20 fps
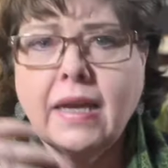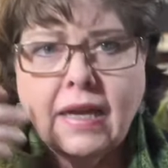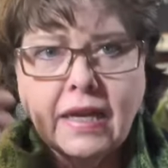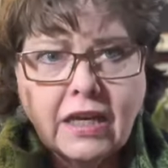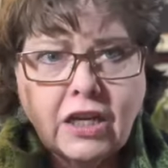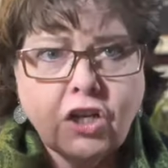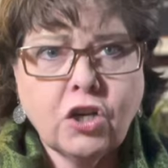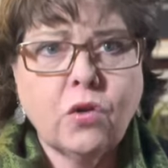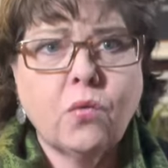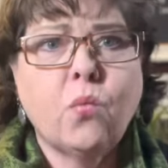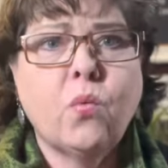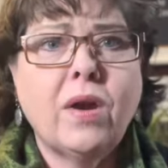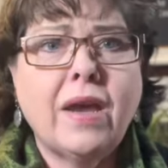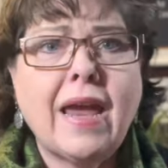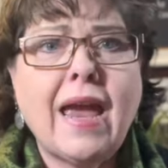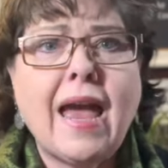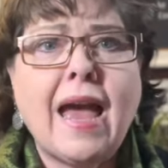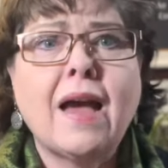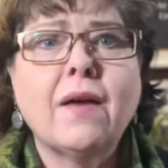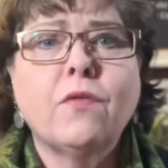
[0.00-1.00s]
You know, we
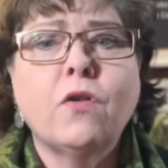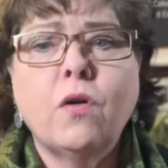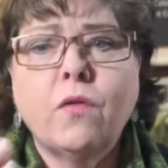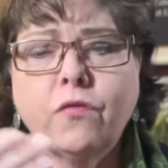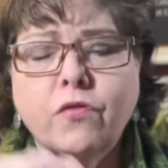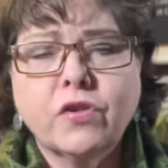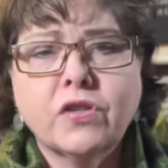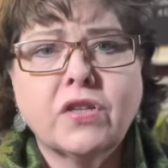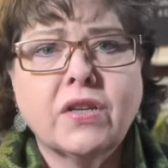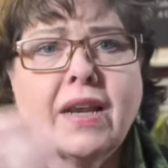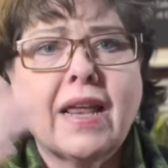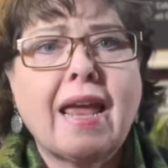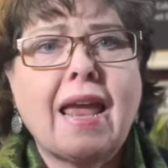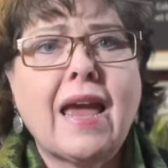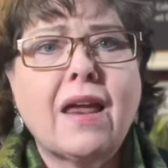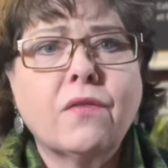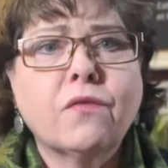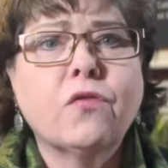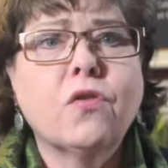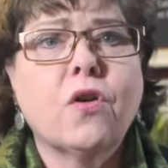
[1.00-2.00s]
have hope for today
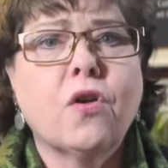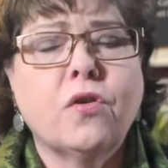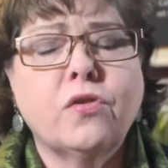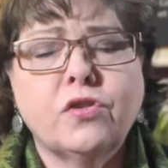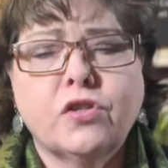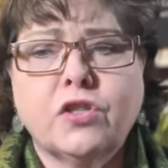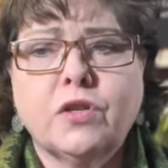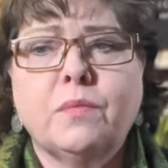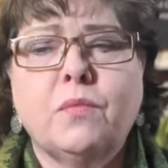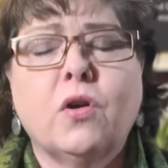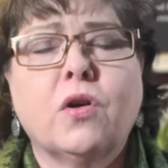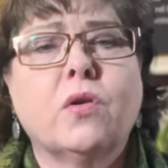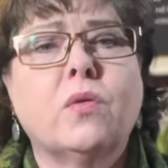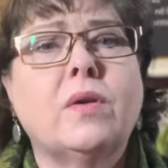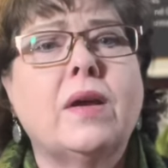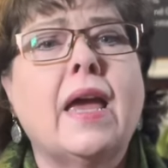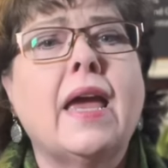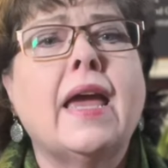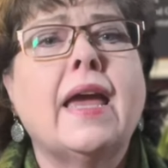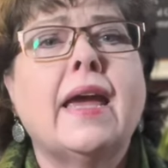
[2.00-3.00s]
and for tomorrow.
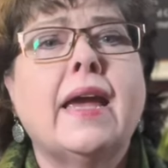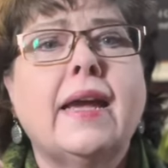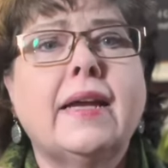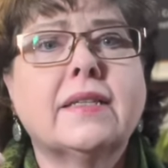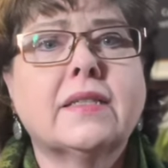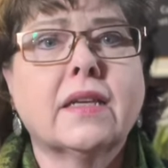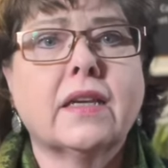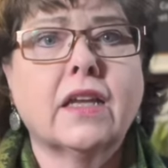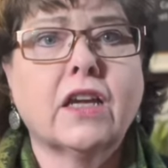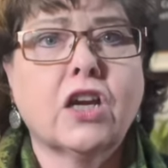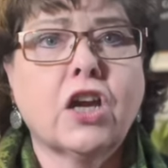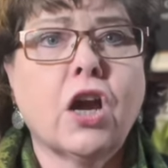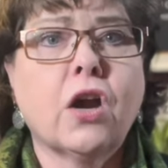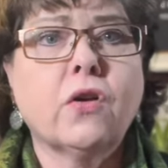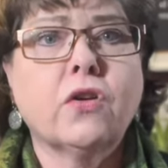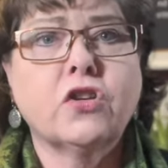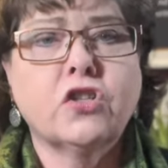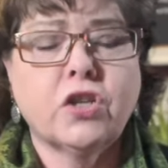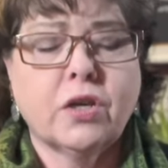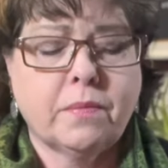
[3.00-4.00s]
It's an
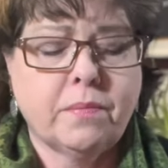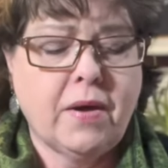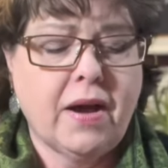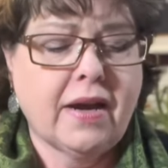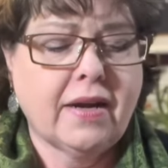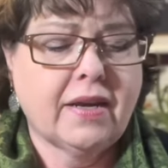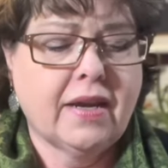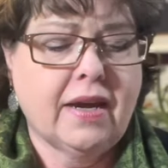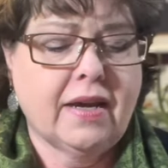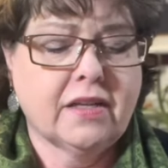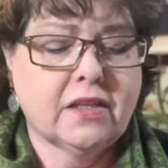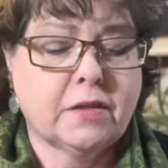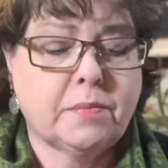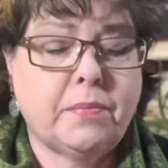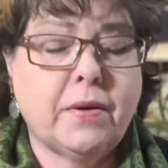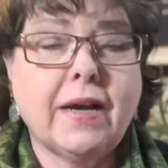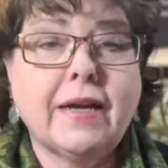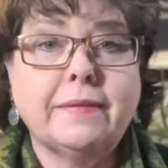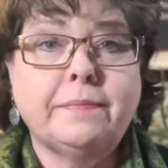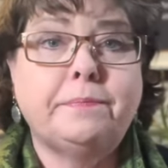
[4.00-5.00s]
encouraging podcast.
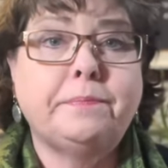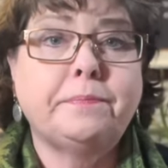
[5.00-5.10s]
But